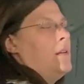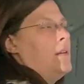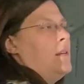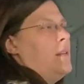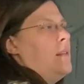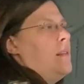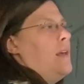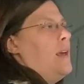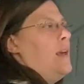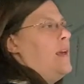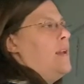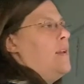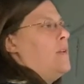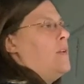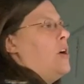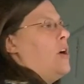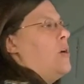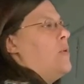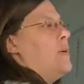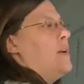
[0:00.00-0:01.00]
Then
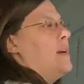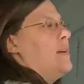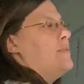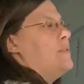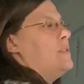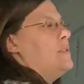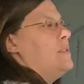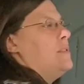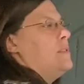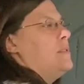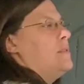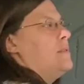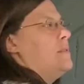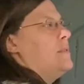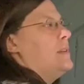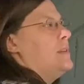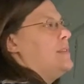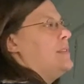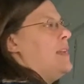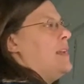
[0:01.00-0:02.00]
all we have to do
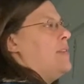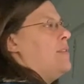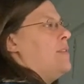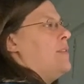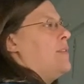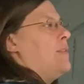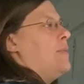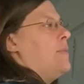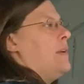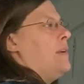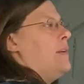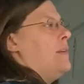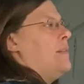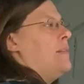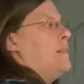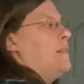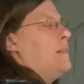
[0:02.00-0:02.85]
is take the 3,